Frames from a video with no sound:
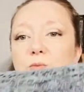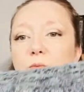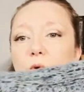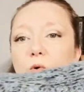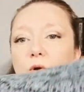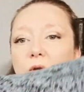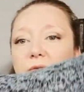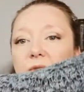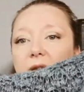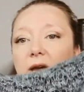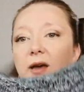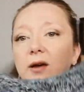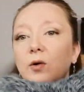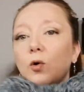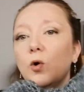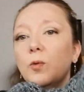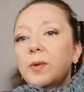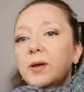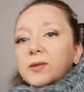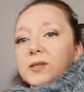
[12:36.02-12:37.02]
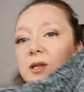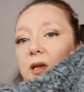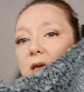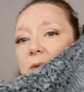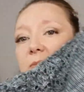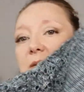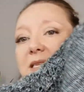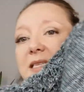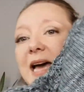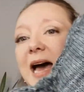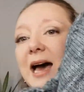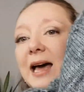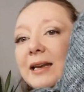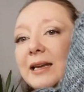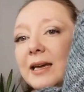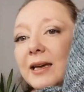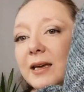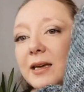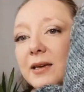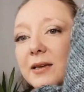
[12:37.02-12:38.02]
more of a, almost like
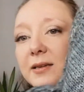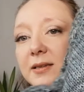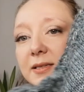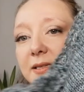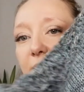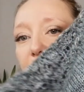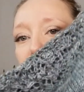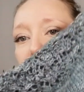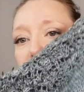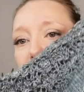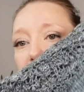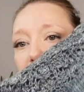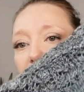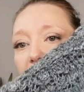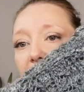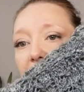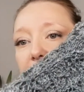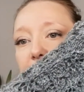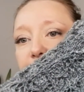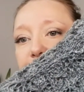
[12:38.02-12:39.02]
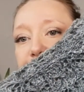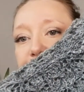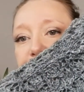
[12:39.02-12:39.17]
metallic silvery grey.